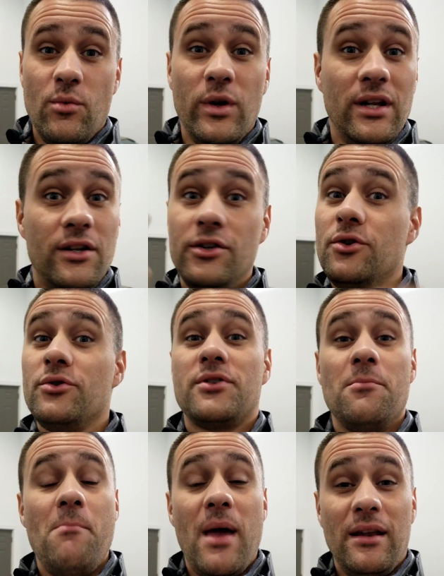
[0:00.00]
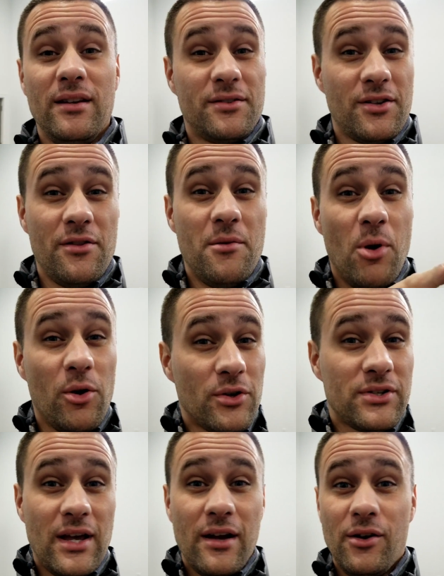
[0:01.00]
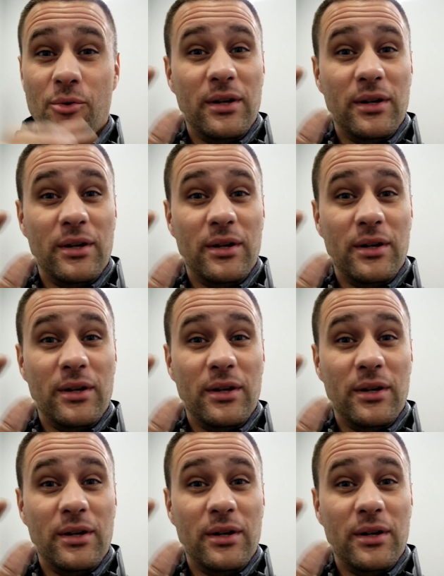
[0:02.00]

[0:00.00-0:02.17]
We need to do some maintenance on the motorcycle.